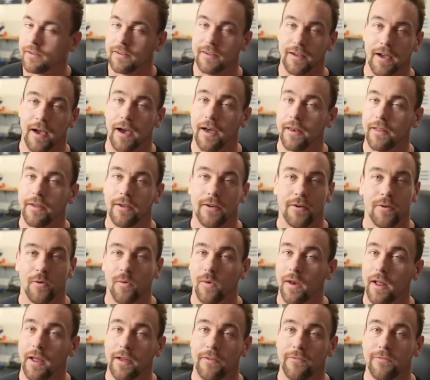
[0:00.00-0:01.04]
God,
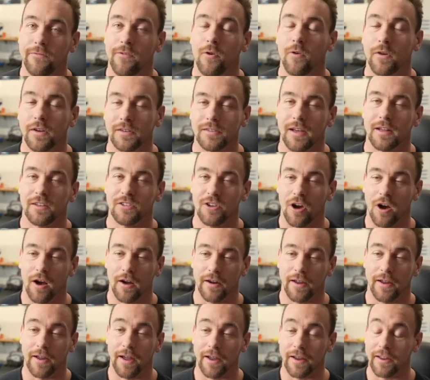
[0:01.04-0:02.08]
when I focus on talking,